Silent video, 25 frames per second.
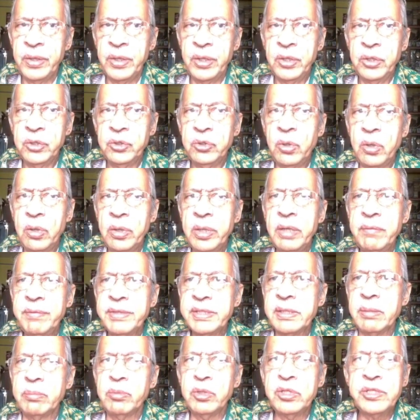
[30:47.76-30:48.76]
though he was
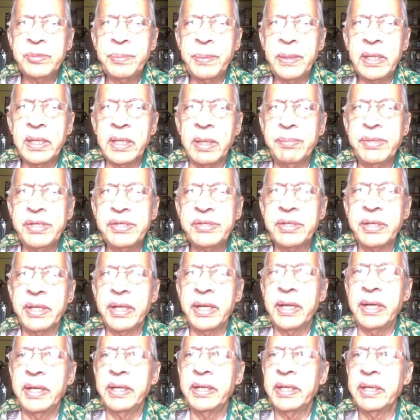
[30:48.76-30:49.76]
a municipal commissioner
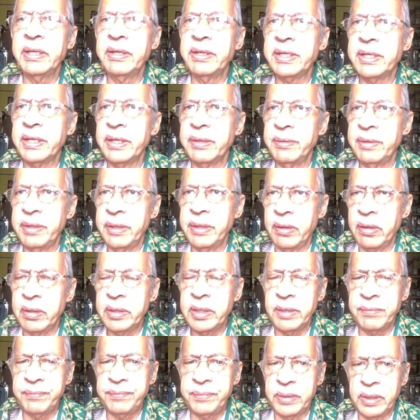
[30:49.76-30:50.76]
and he had a lot
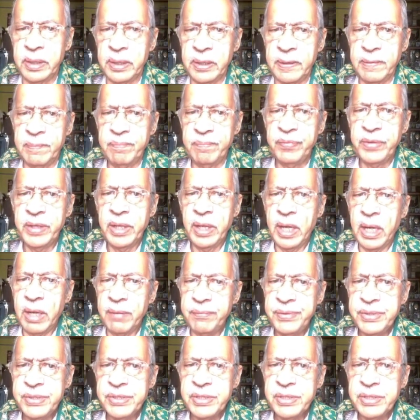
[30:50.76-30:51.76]
of uh,
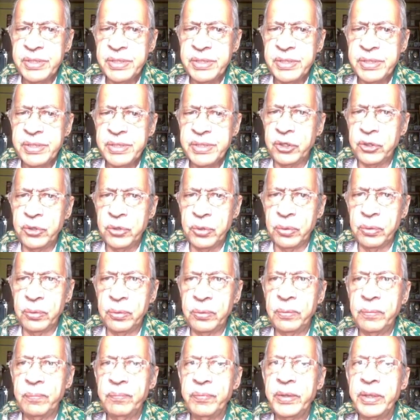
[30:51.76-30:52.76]
official work to
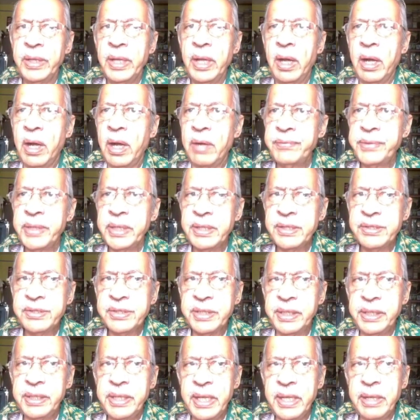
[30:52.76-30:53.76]
do, after his
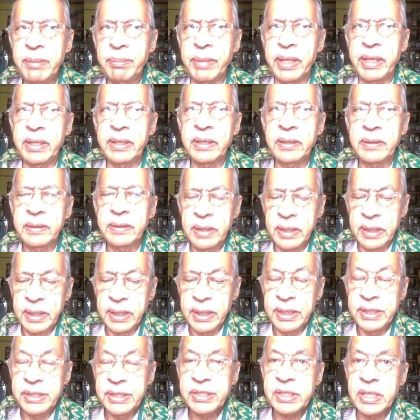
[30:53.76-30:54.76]
retirement,
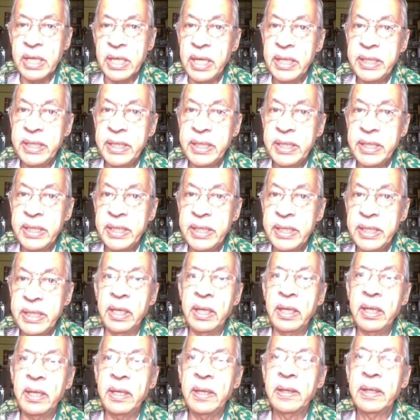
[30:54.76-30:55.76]
he started
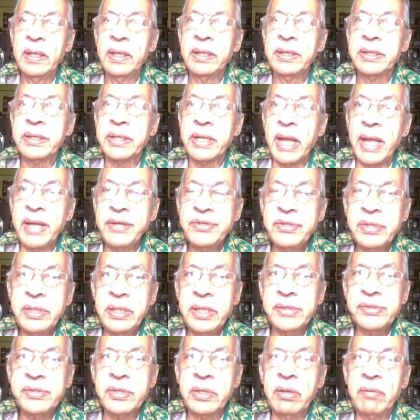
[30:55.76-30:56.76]
the
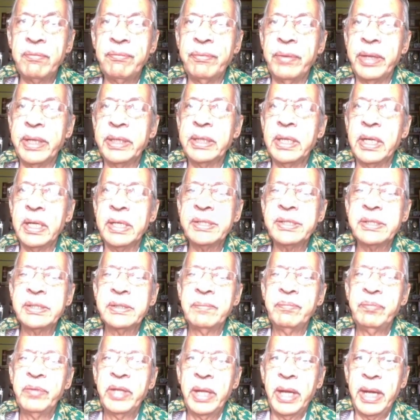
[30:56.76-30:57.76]
translation of Vedas
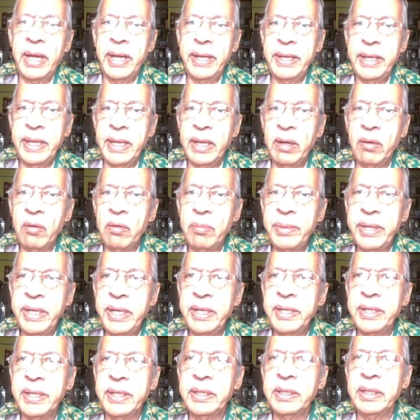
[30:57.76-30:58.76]
and
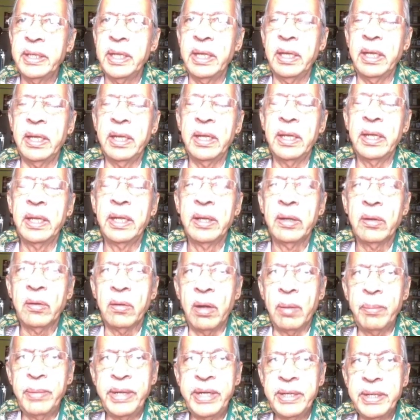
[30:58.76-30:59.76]
elaborating the
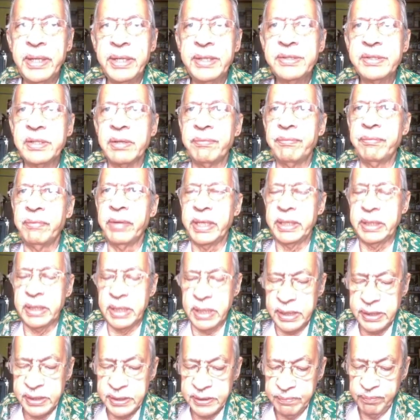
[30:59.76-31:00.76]
commentaries of
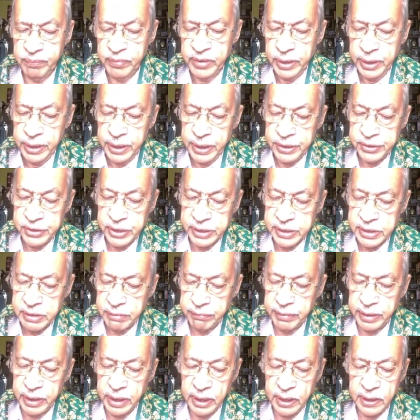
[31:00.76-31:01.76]
Vedas in a such a
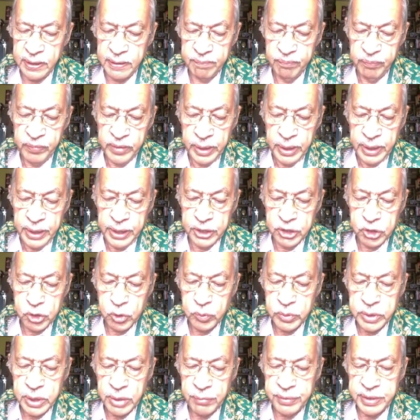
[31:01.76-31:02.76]
way. In
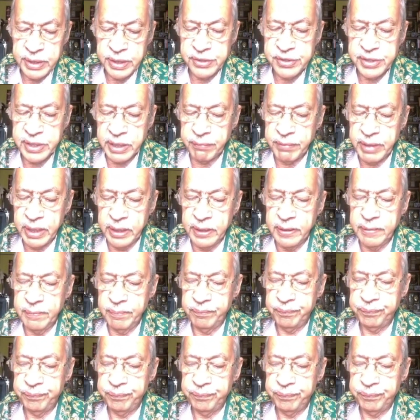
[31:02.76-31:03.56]
2007,